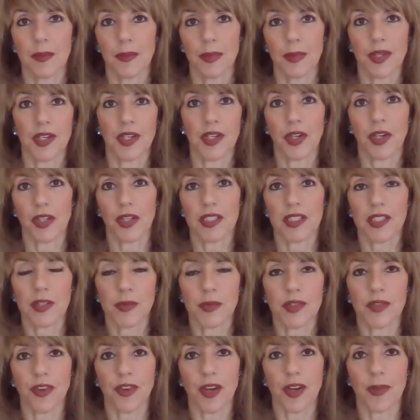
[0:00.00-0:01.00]
Bernard Ollis
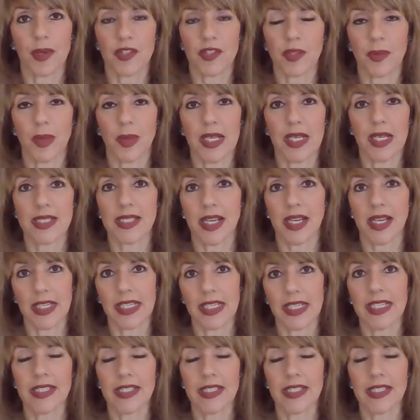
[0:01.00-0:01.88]
was very much on my side.